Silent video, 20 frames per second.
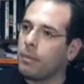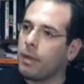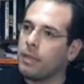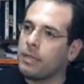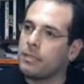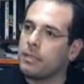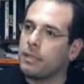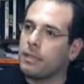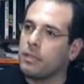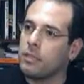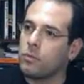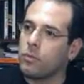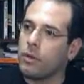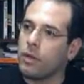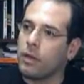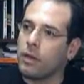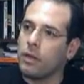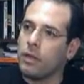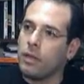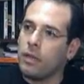Palestinians
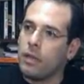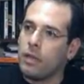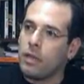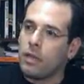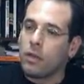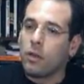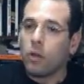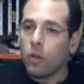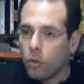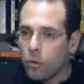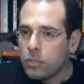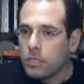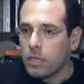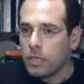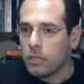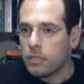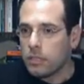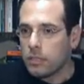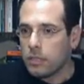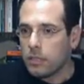were
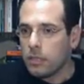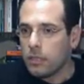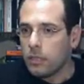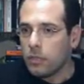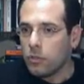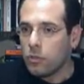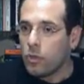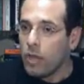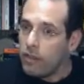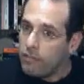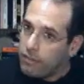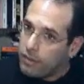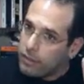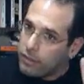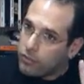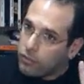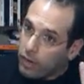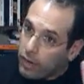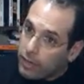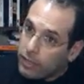closest to ever
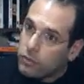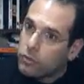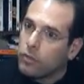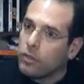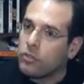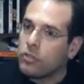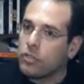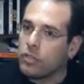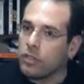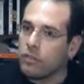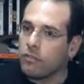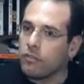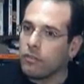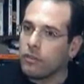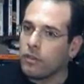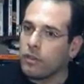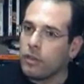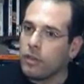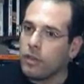trying to achieve